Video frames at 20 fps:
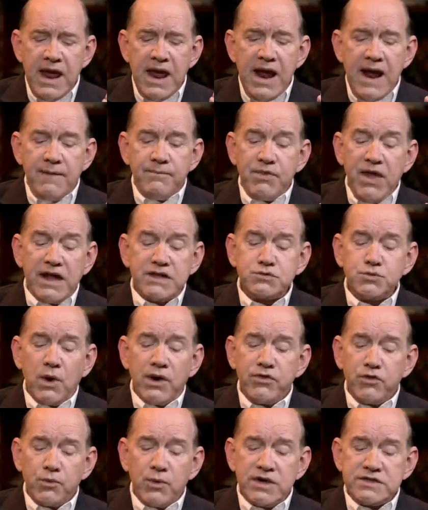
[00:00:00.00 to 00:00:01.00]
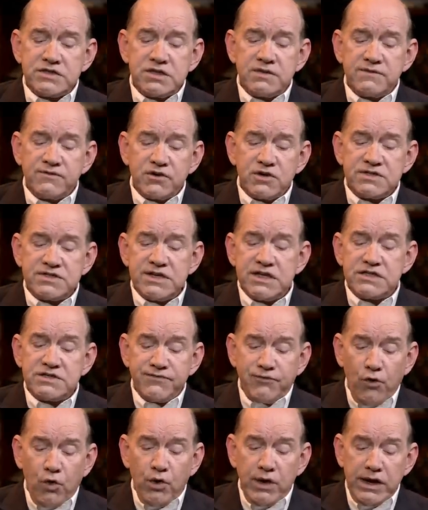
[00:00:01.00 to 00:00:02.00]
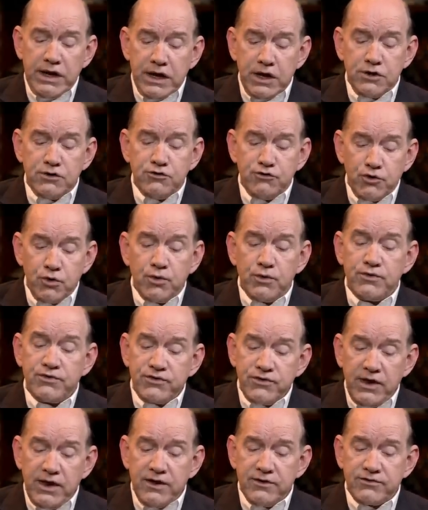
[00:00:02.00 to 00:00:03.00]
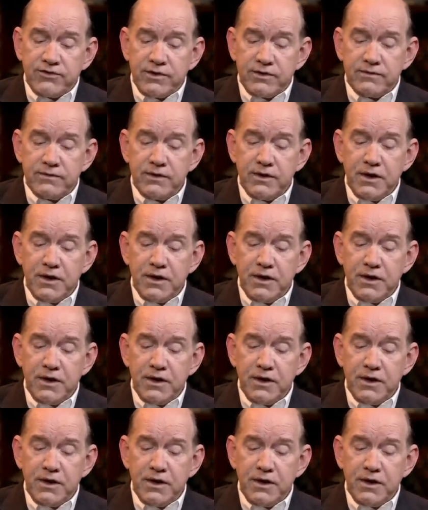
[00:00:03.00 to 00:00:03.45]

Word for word: And that's why the rest of the verse says, for in due season